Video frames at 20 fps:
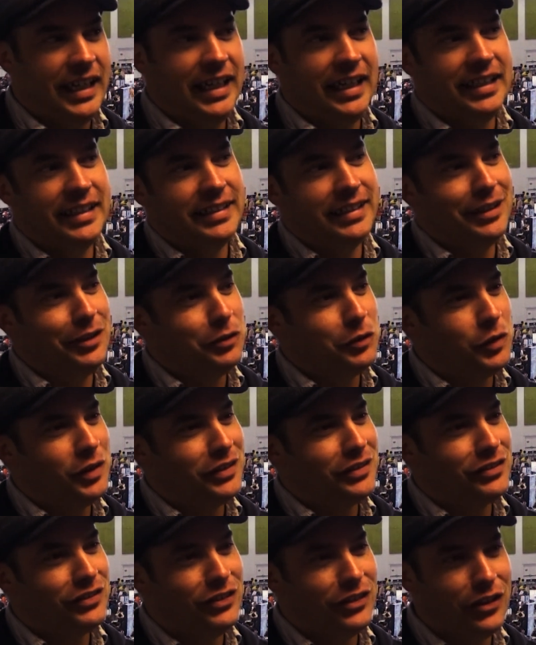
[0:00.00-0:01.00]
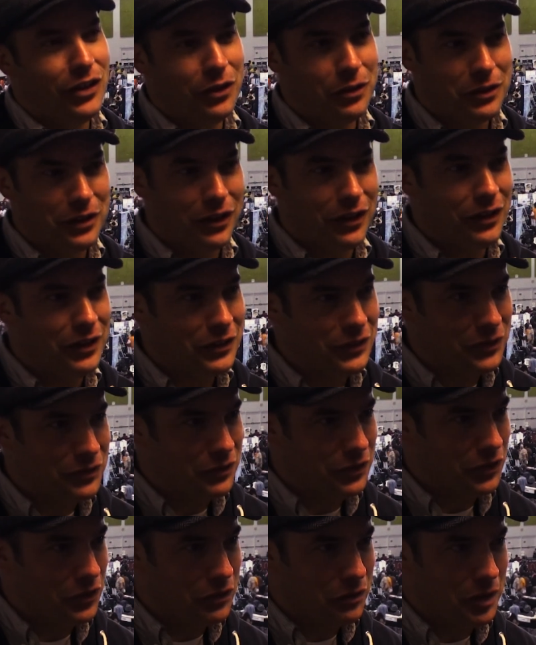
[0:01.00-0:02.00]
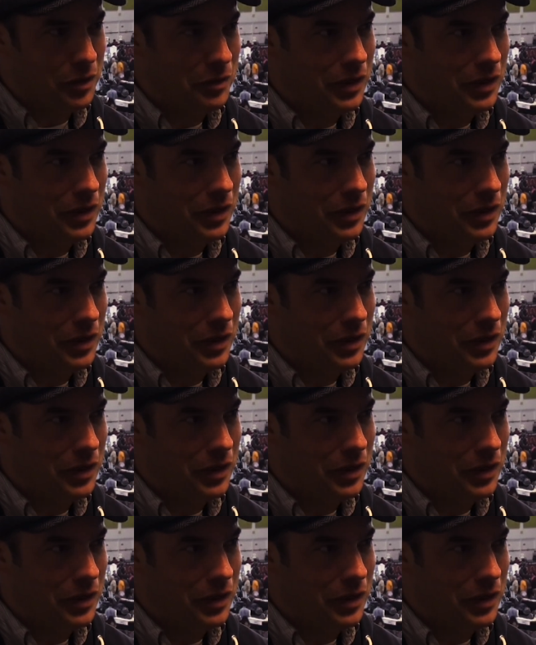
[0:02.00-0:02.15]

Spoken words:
And there was no calls for 3